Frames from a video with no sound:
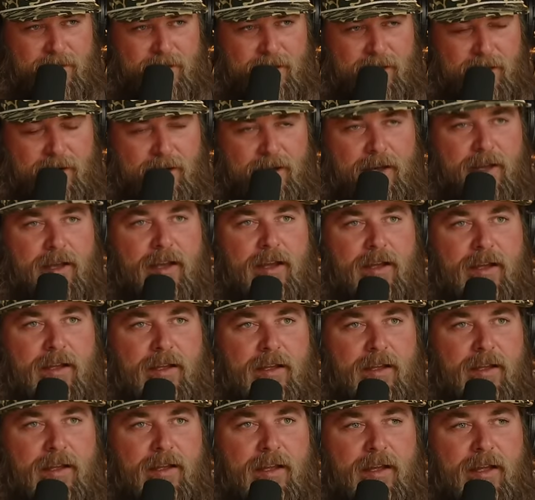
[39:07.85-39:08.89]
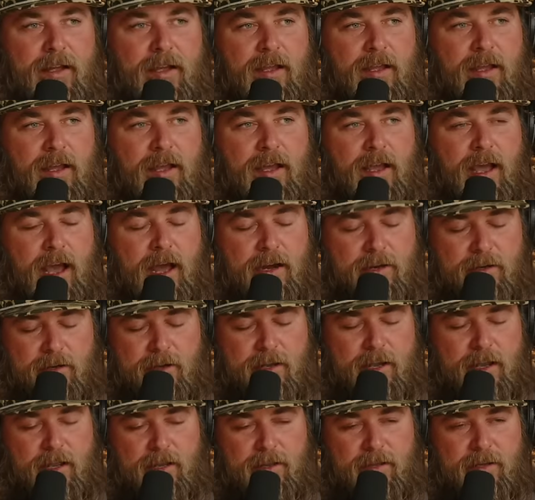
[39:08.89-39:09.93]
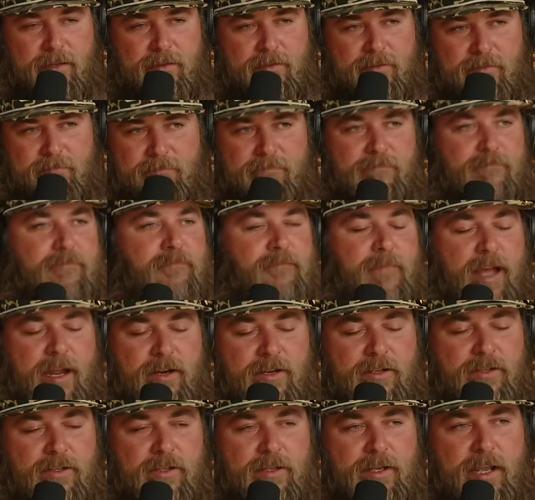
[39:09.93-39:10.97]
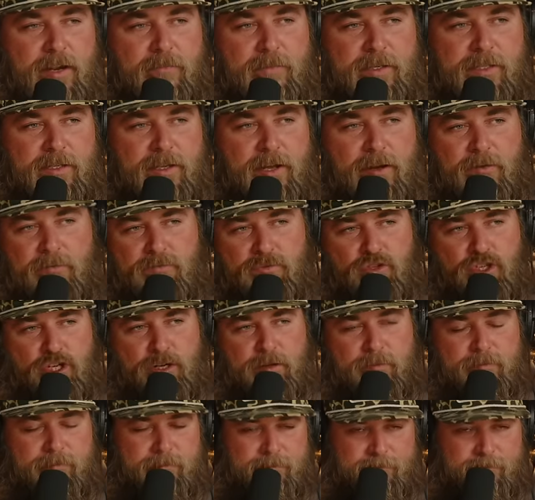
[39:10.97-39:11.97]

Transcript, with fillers: and uh, I again this I just get my scope, shoot.